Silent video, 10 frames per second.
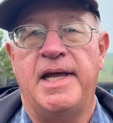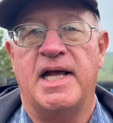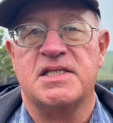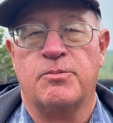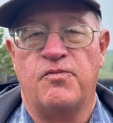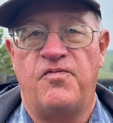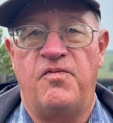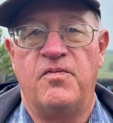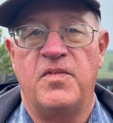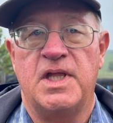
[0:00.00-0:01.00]
it's
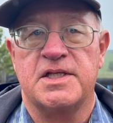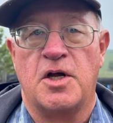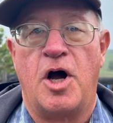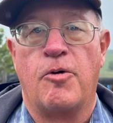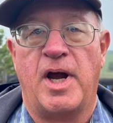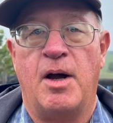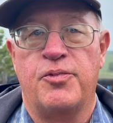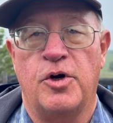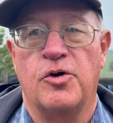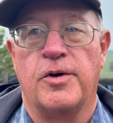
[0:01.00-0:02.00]

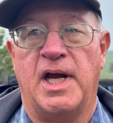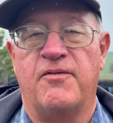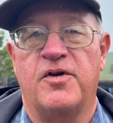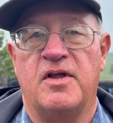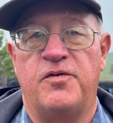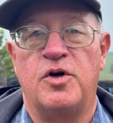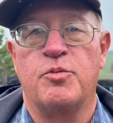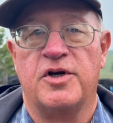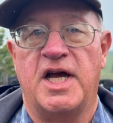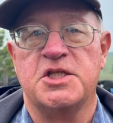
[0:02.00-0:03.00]
all-around program for the full
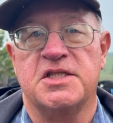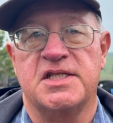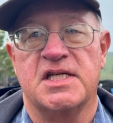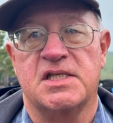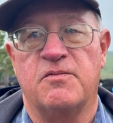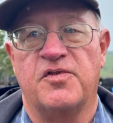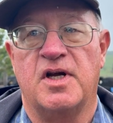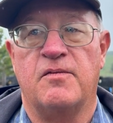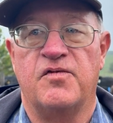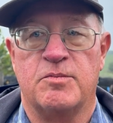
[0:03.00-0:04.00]
production system
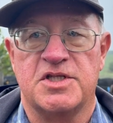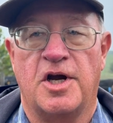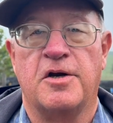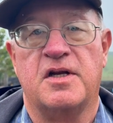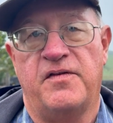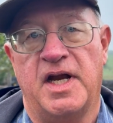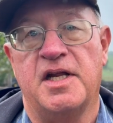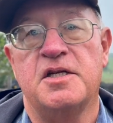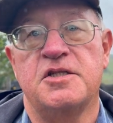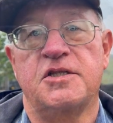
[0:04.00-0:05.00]
from start to
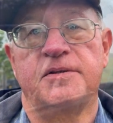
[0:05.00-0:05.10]
finish.